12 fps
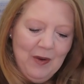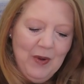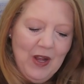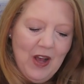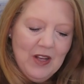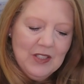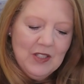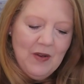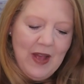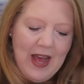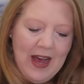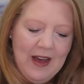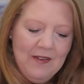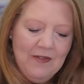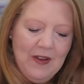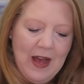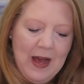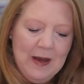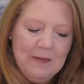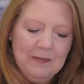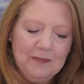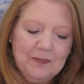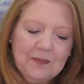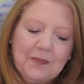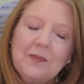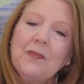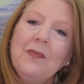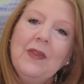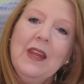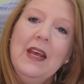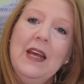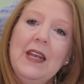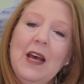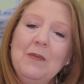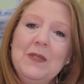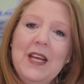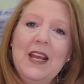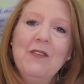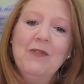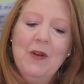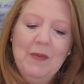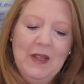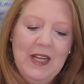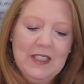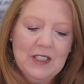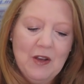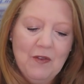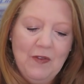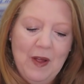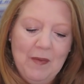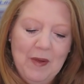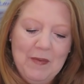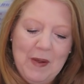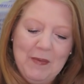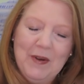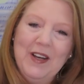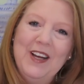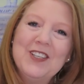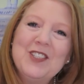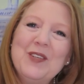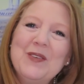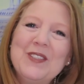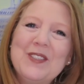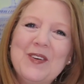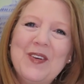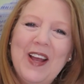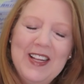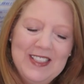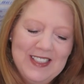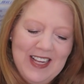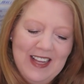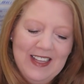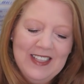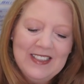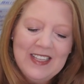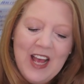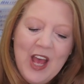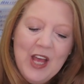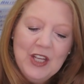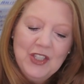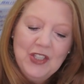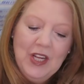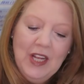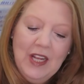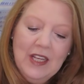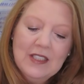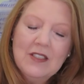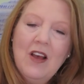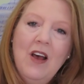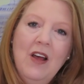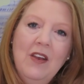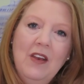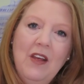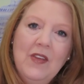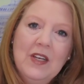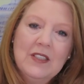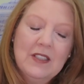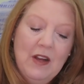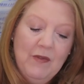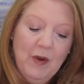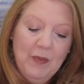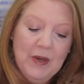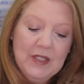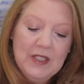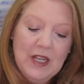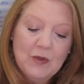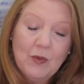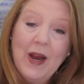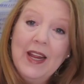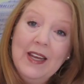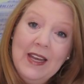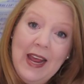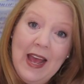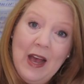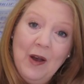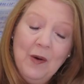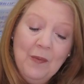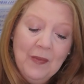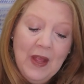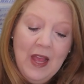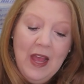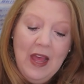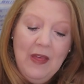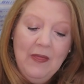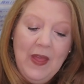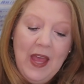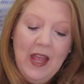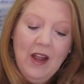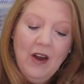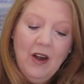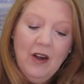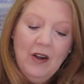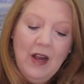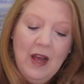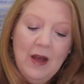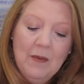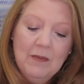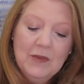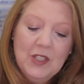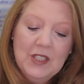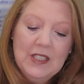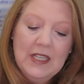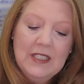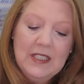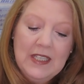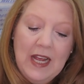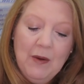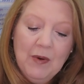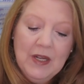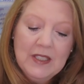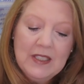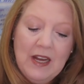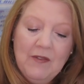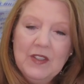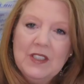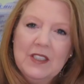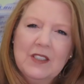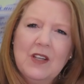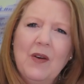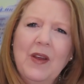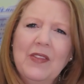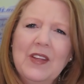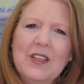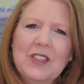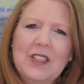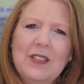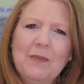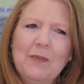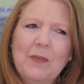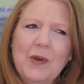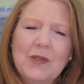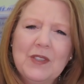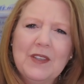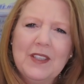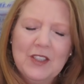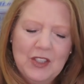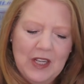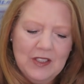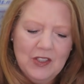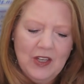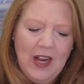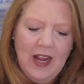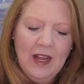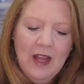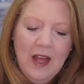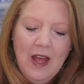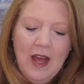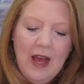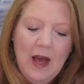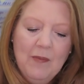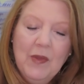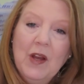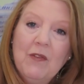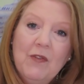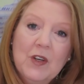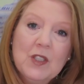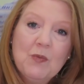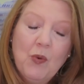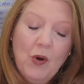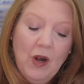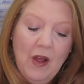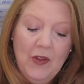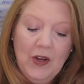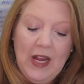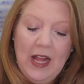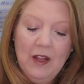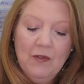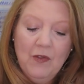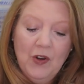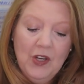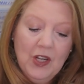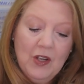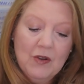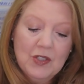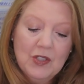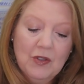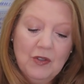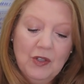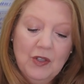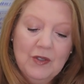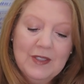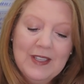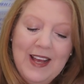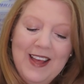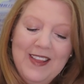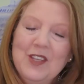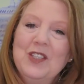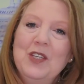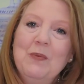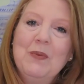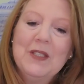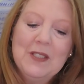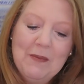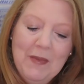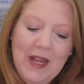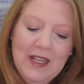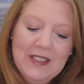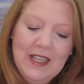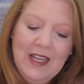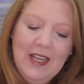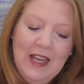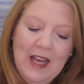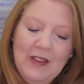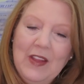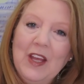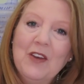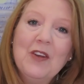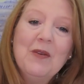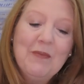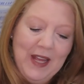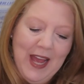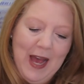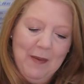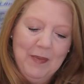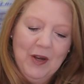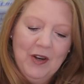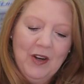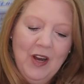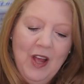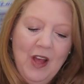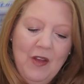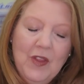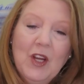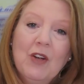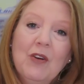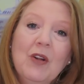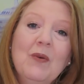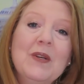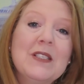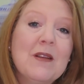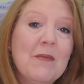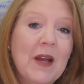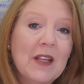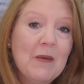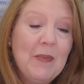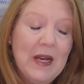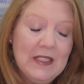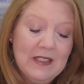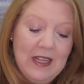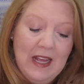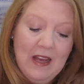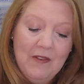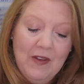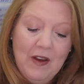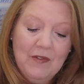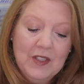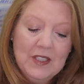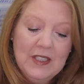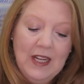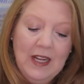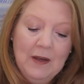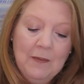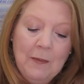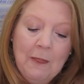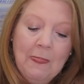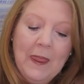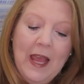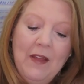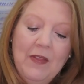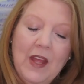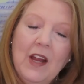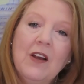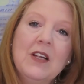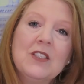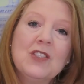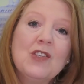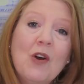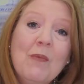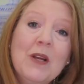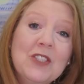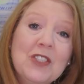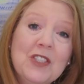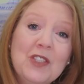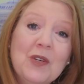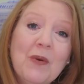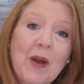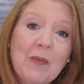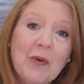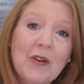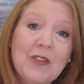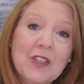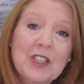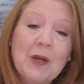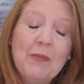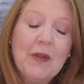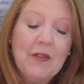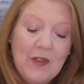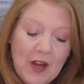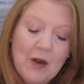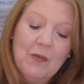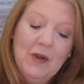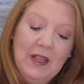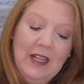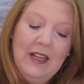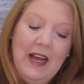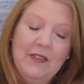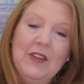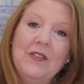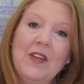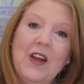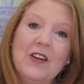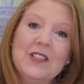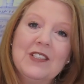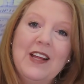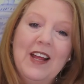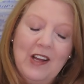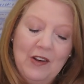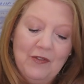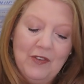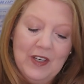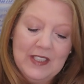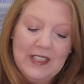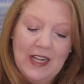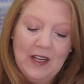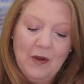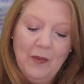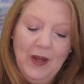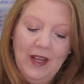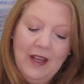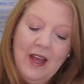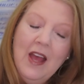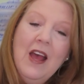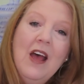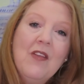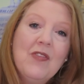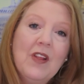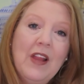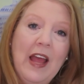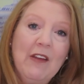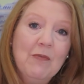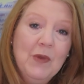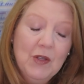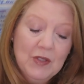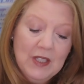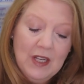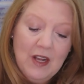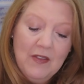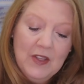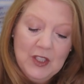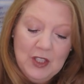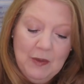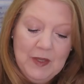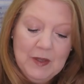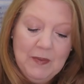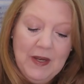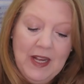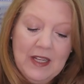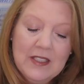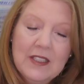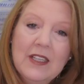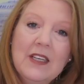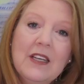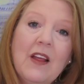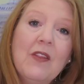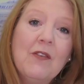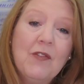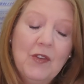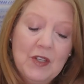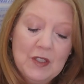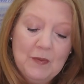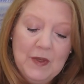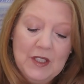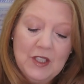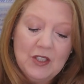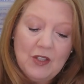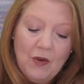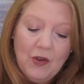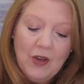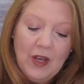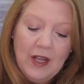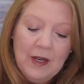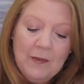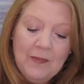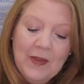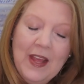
We also have an update from a Let's Go family member here. She was so kind to tell us. She is on the Discovery Princess right now. They are, she said, today we're in San Francisco. I think she posted this yesterday. Their first port on their California coastal cruise. The ship is amazing, and they couldn't be happier. The crew is among the best they have ever seen, and there is so much to do on board the ship that they are really glad that they are staying on for a second week. The live music on the ship has been excellent. The food has been so good.